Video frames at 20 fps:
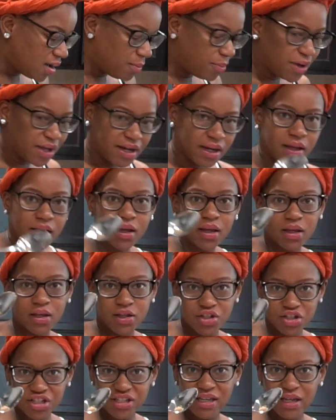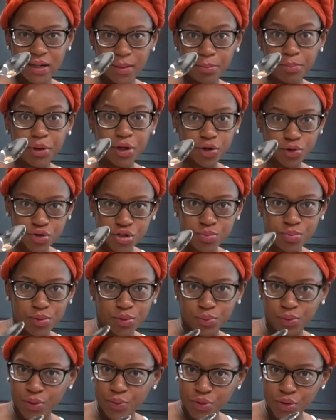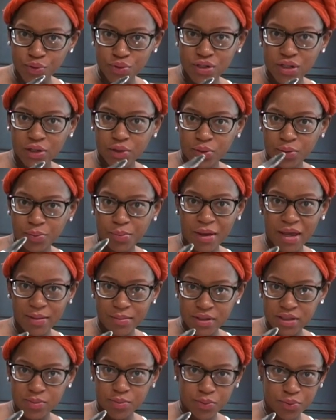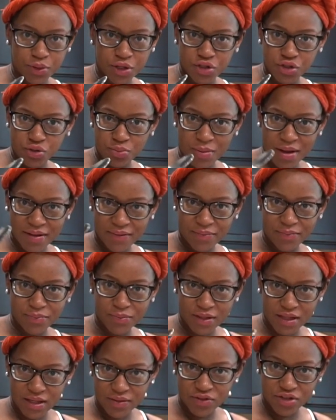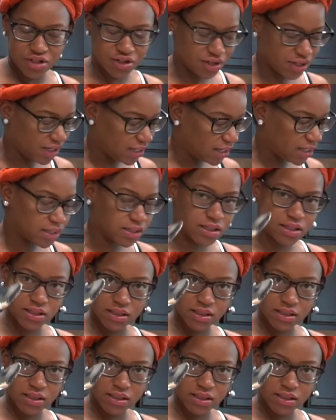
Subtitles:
but just get a bigger spoon. Don't use a little baby spoon that you might get to your kids.